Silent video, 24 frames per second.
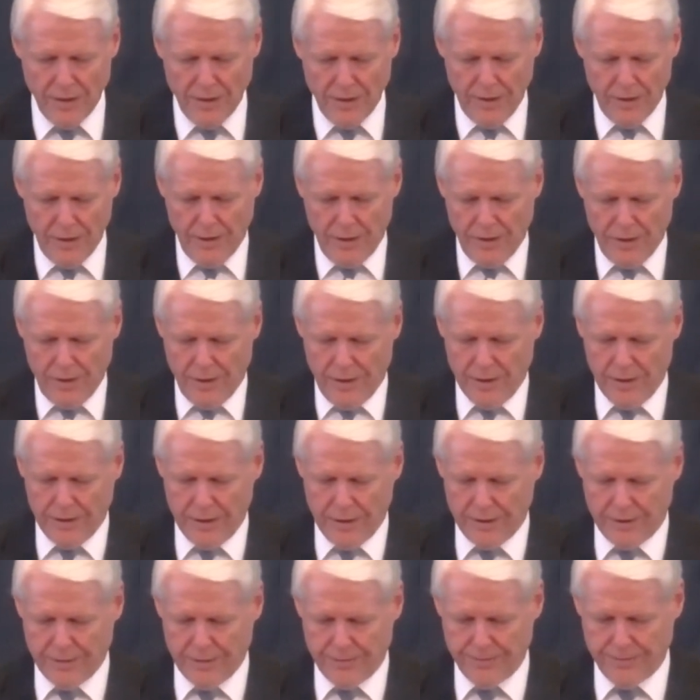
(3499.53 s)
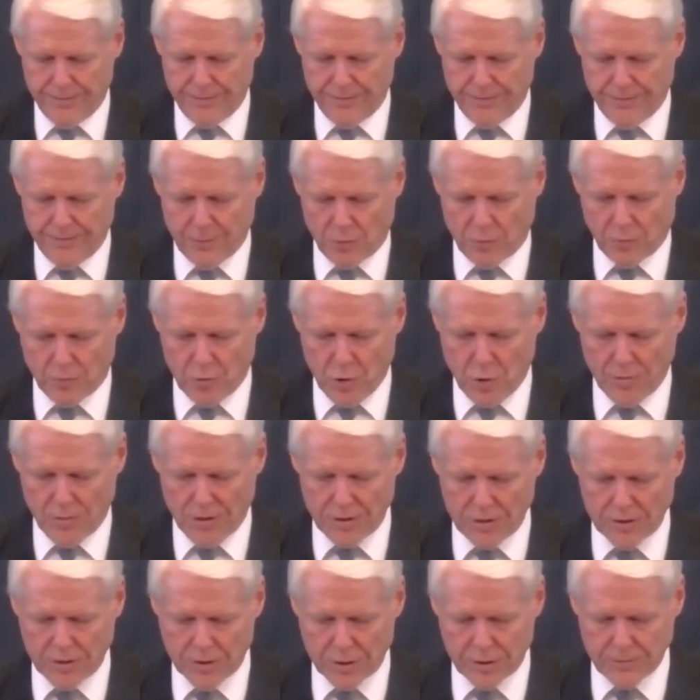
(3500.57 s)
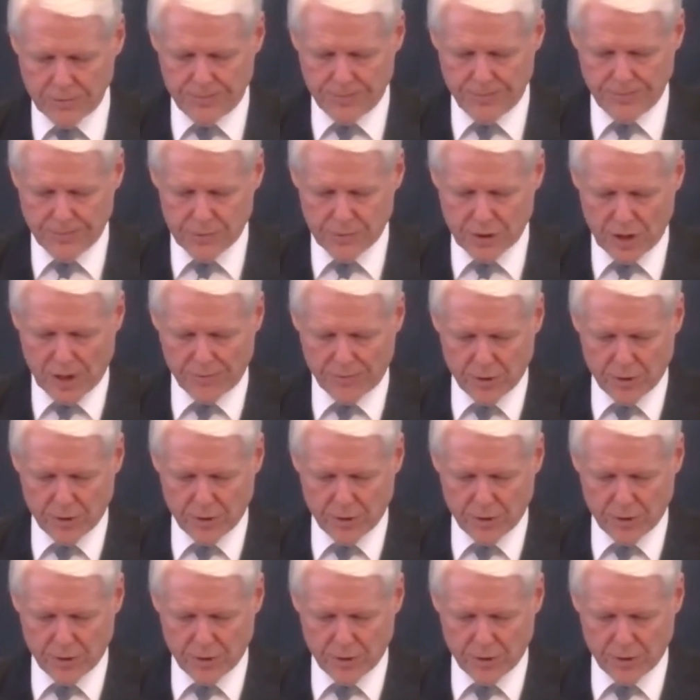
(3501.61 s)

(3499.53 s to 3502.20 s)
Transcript: In Romans chapter